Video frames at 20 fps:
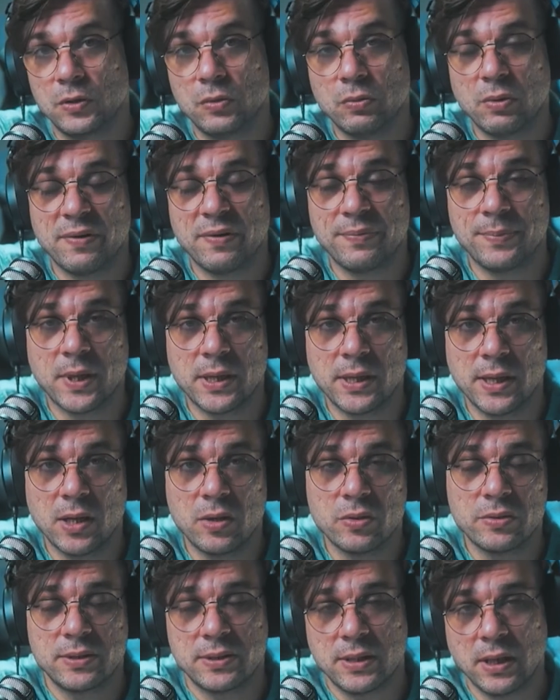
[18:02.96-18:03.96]
To everybody
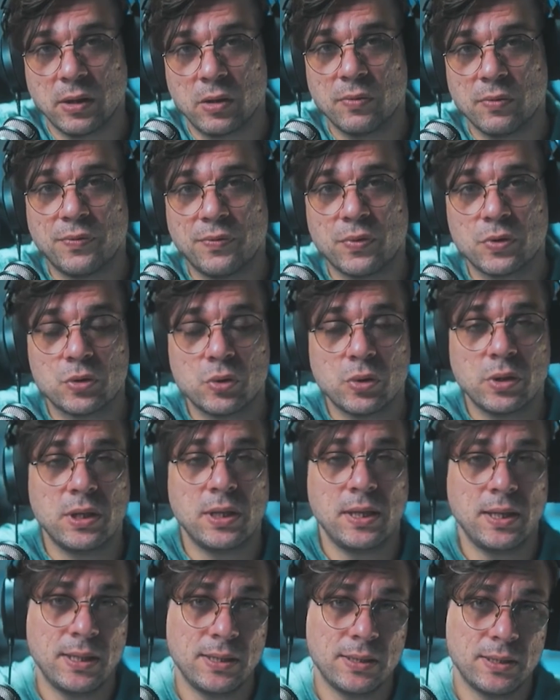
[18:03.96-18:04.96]
else, thank you for
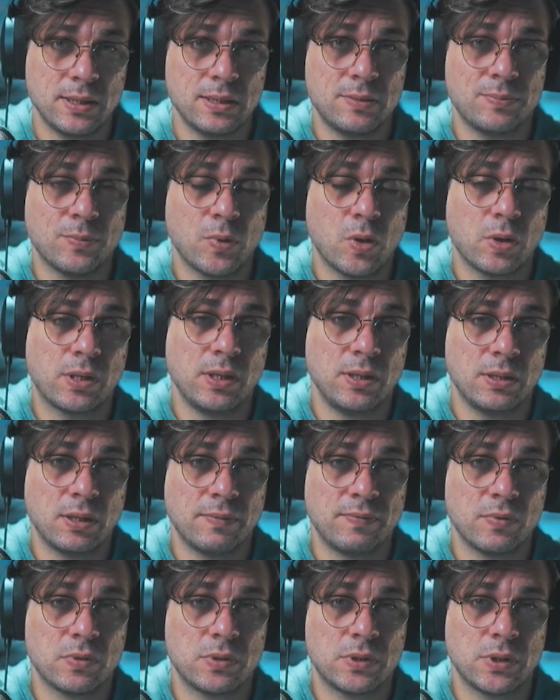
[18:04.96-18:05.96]
tuning in this mock
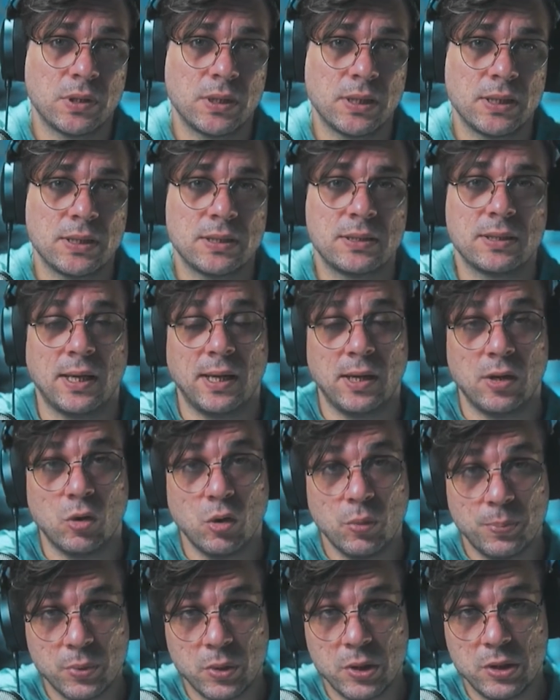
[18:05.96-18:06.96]
interview series. I
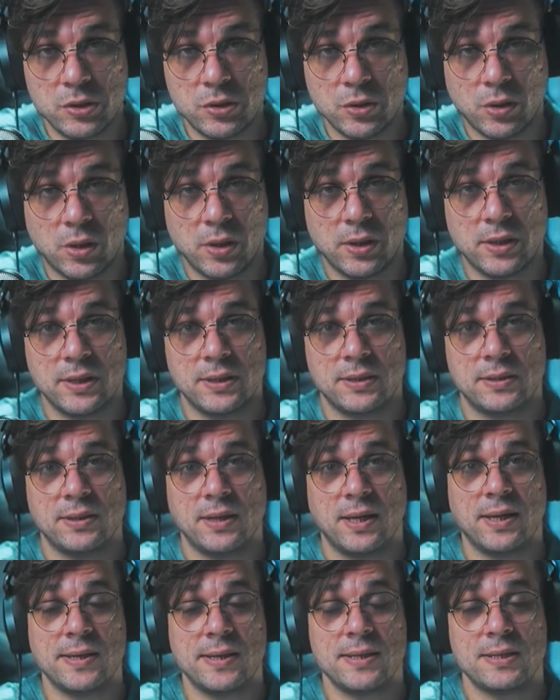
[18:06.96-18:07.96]
hope you enjoy
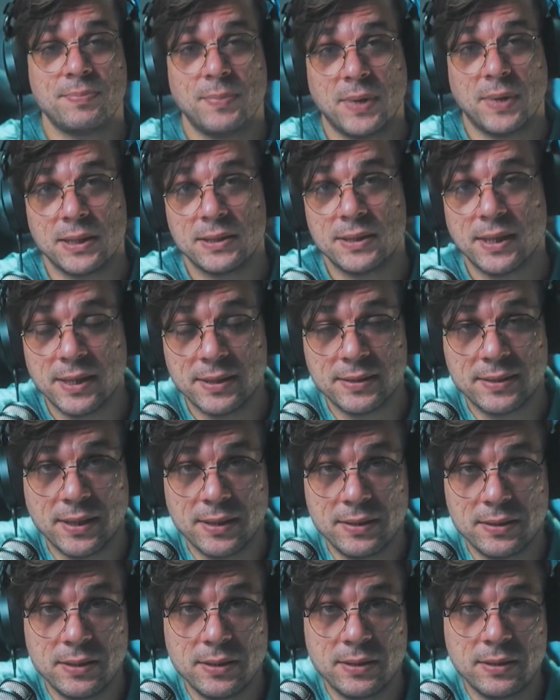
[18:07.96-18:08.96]
it as much as
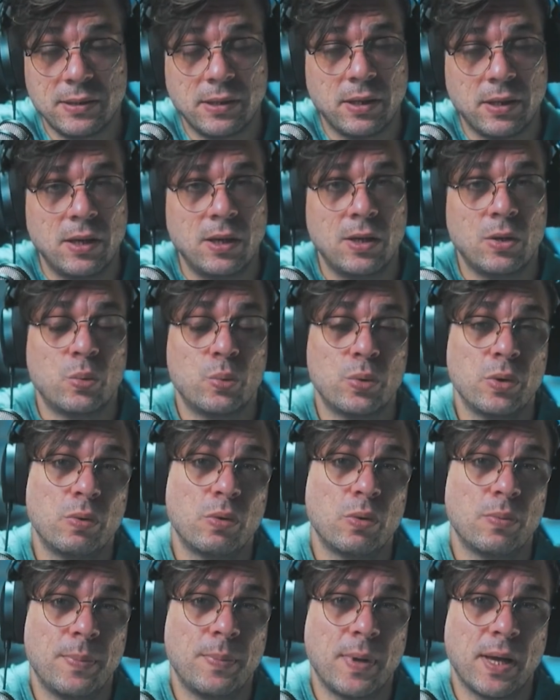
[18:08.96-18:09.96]
I did. We
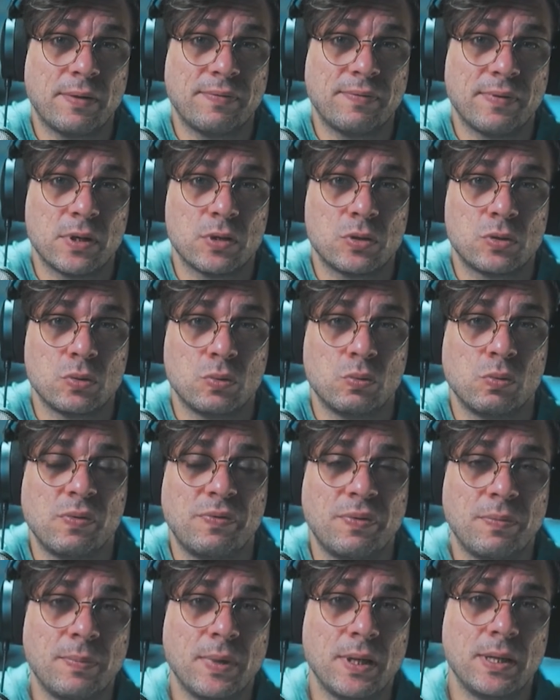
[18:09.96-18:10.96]
will be back very soon
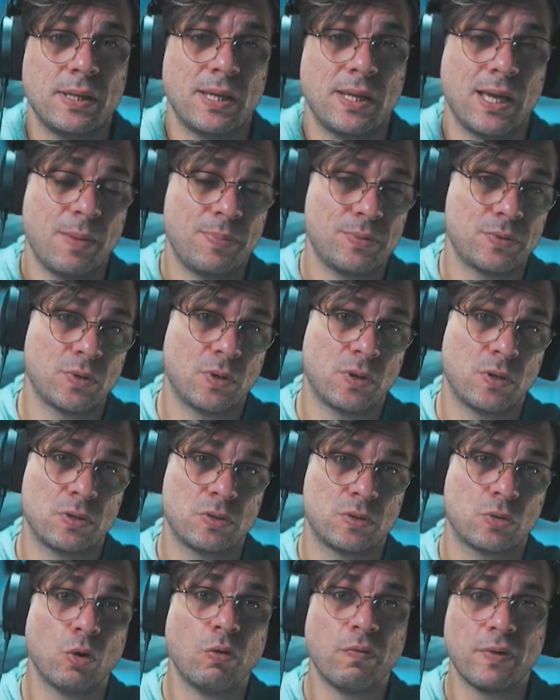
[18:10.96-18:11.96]
with many
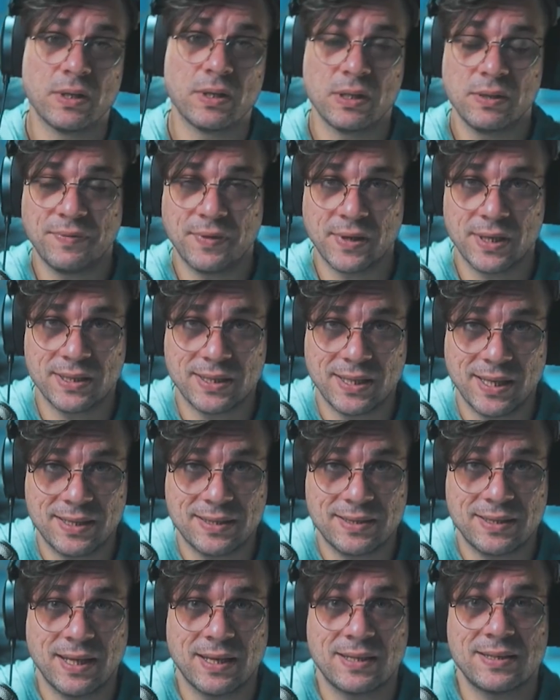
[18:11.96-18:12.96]
episodes covering different
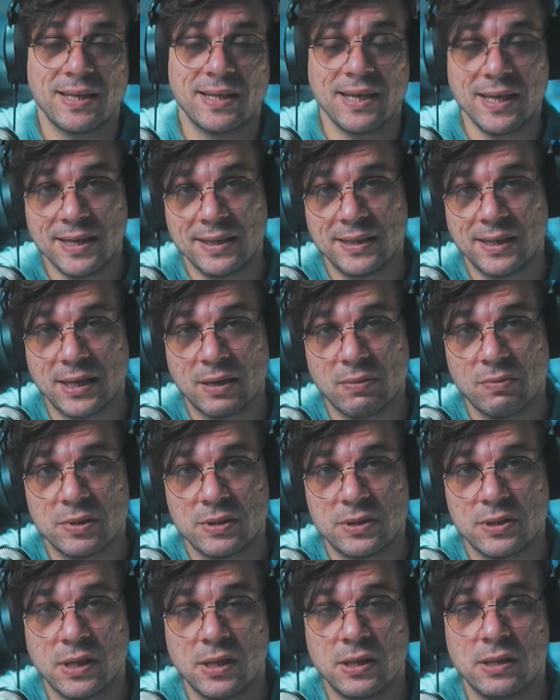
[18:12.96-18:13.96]
tech stacks and
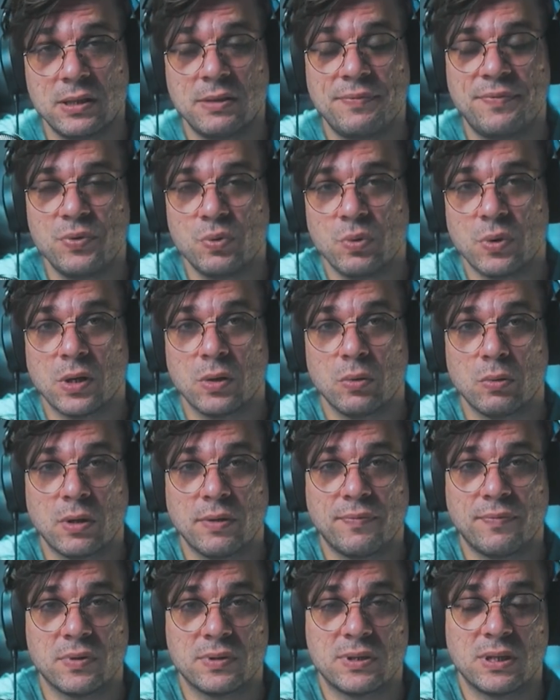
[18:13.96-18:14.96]
language. And if you are
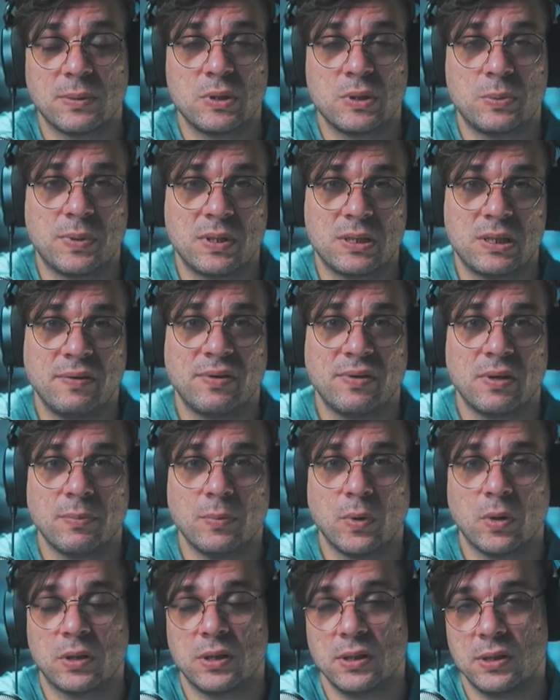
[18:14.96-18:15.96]
looking for some
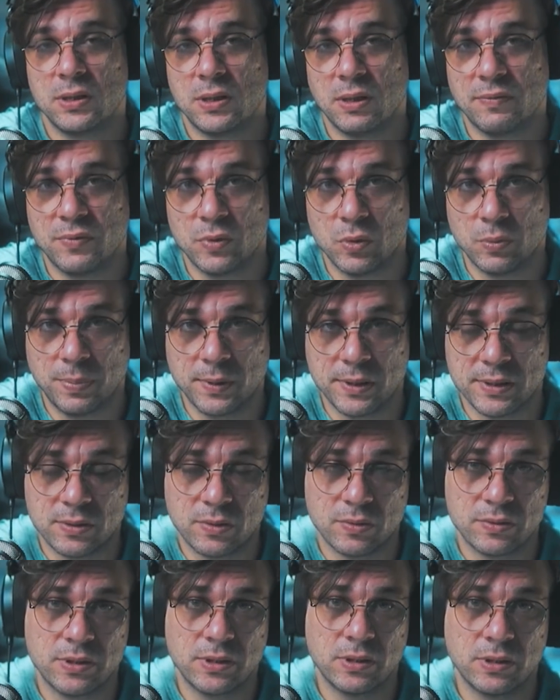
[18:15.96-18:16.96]
specific mock interview,
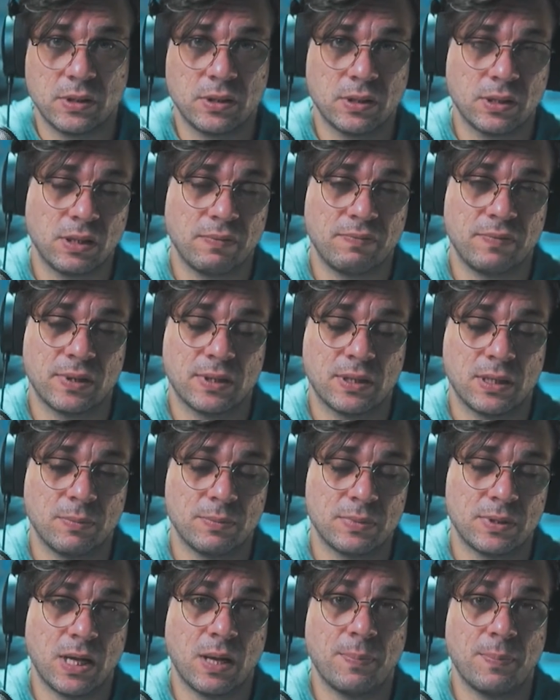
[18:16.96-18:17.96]
please consider and give it a
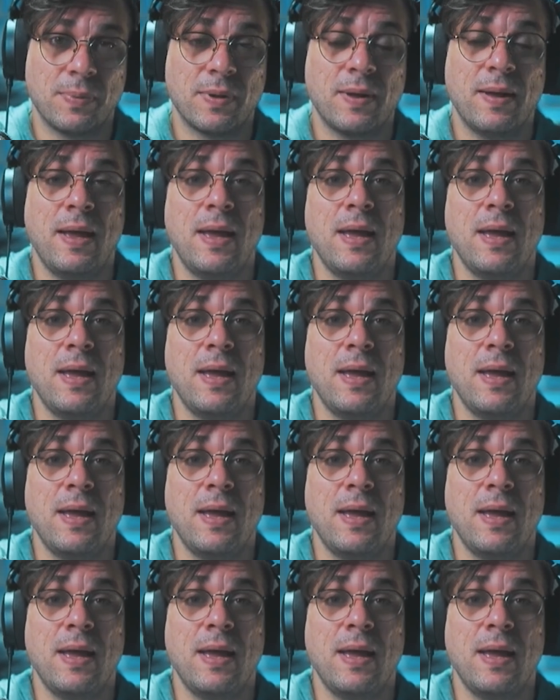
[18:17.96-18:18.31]
thumbs up.